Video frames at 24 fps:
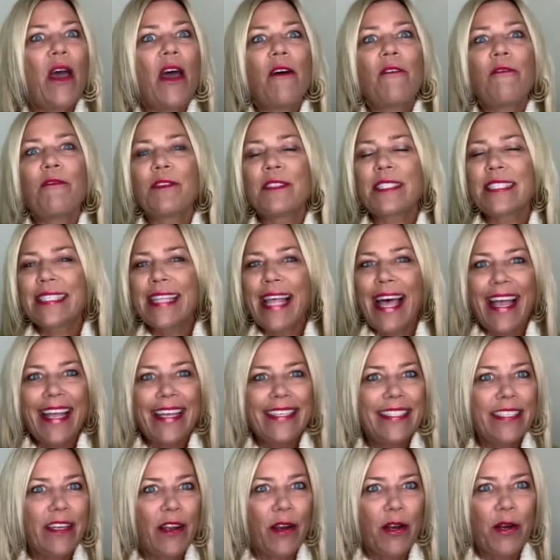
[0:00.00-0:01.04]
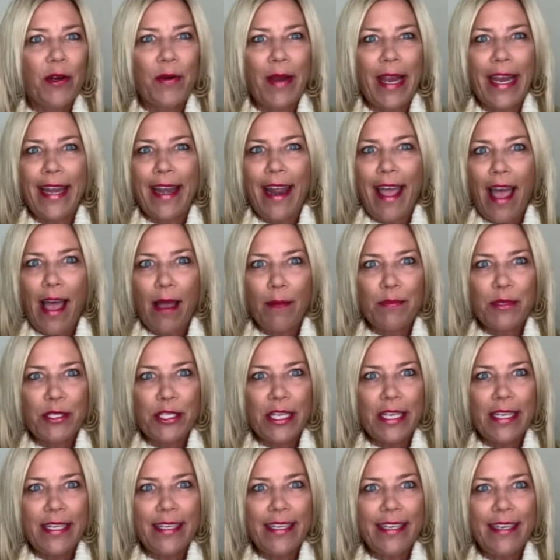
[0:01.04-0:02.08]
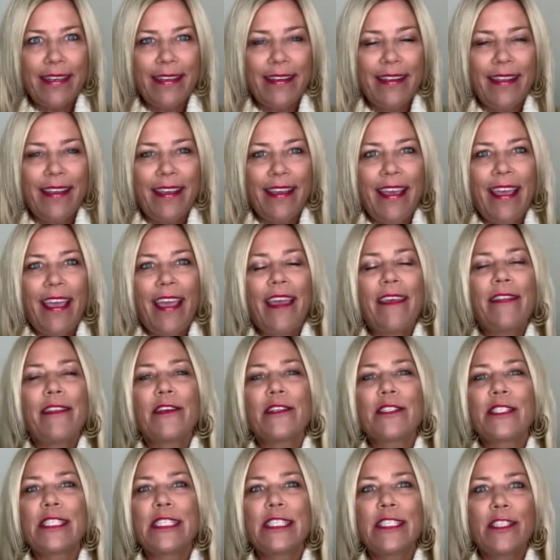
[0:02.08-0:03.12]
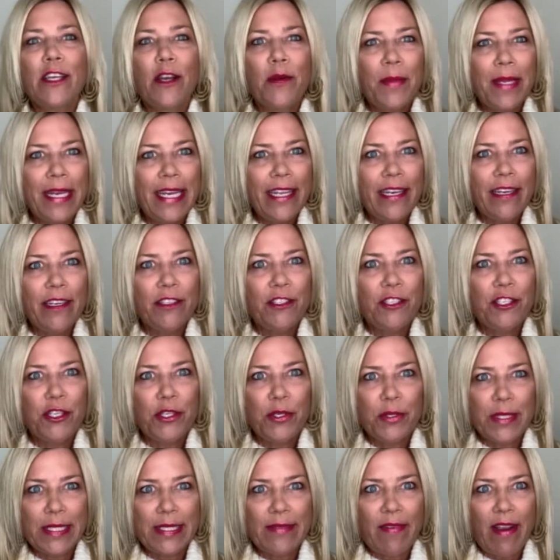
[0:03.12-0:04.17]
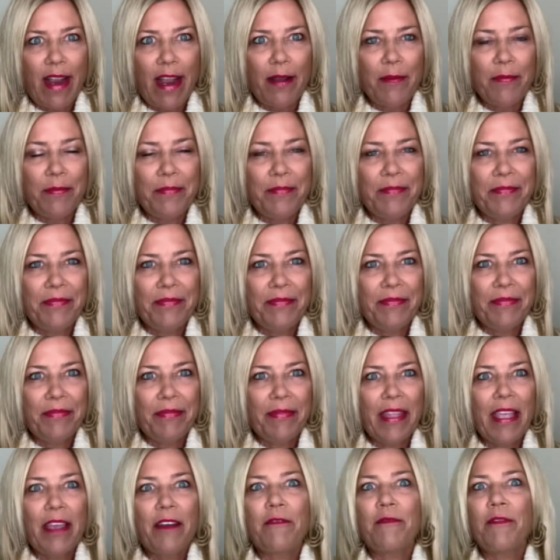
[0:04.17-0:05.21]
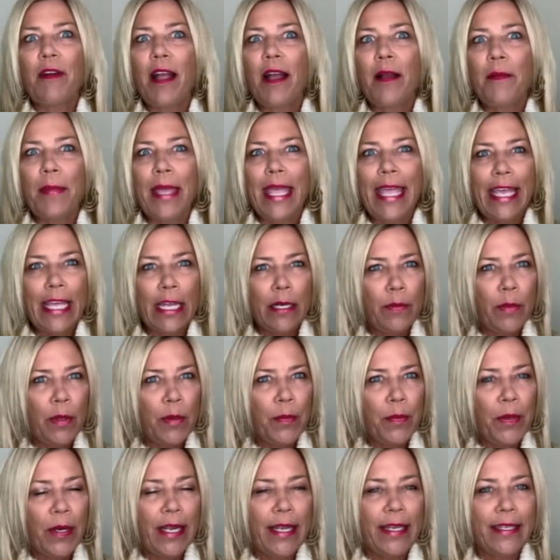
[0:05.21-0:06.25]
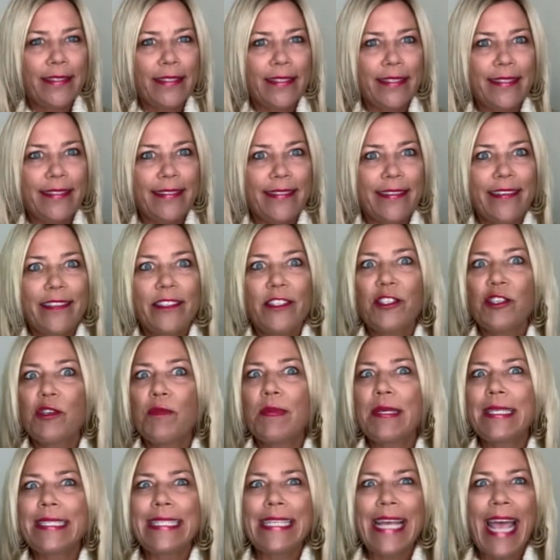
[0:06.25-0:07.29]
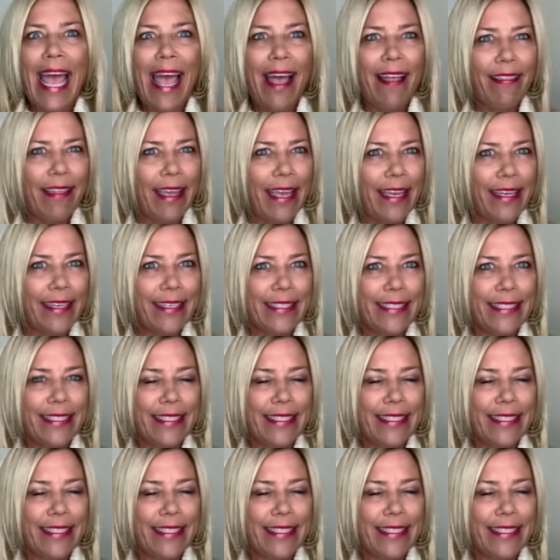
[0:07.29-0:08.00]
Slides are a great option, and there's so many to choose from, from animal prints to metallics